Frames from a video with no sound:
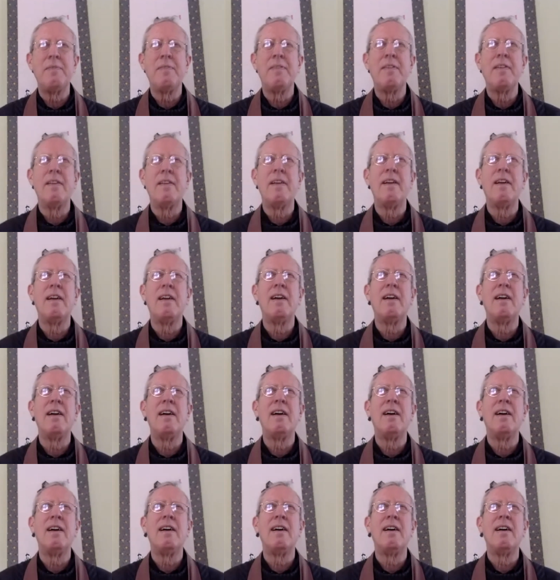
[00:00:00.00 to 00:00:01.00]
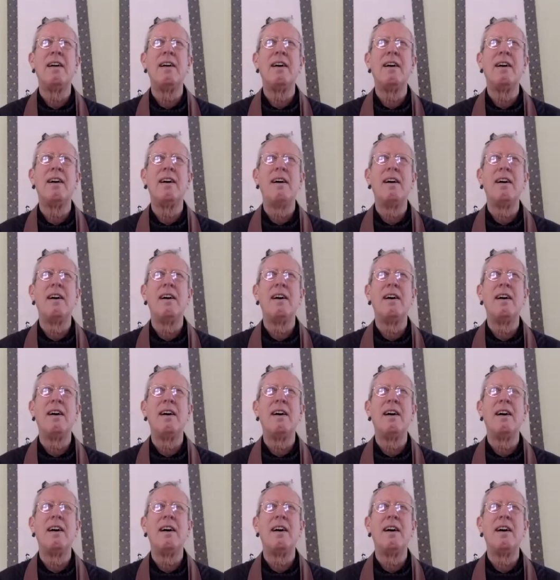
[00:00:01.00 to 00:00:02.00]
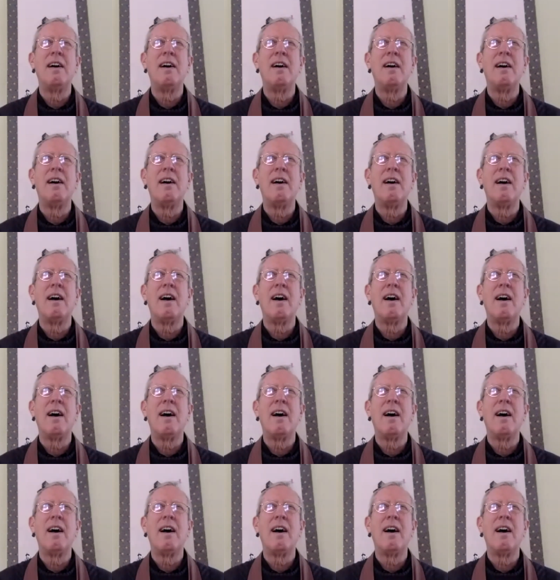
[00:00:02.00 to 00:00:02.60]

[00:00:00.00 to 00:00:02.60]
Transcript: No one is speaking in this clip.